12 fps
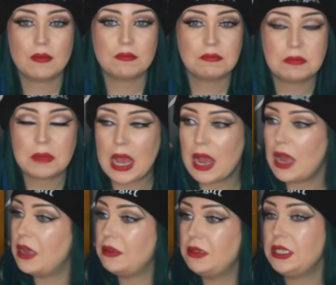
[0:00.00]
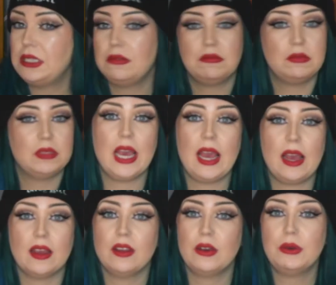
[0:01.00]
And yeah.
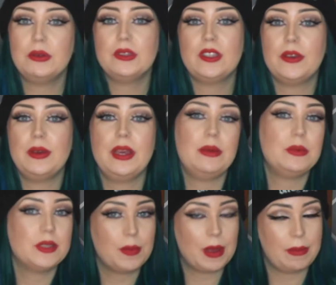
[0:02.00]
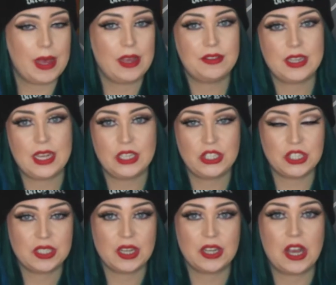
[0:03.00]
Also, it was my birthday
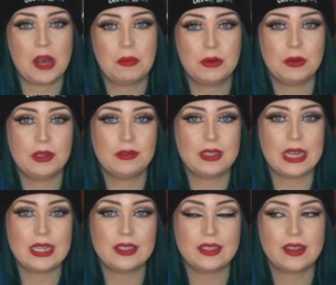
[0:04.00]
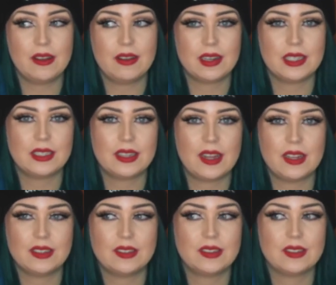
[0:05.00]
just a couple of days ago. I
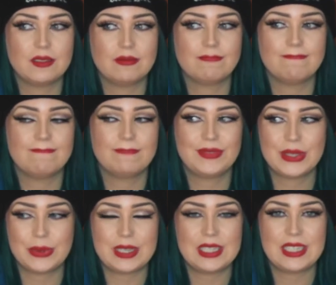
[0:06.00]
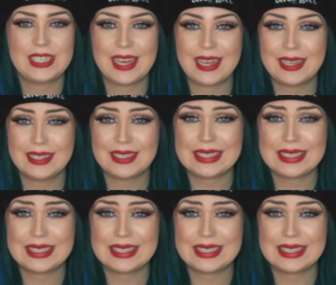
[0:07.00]
turned twenty-eight.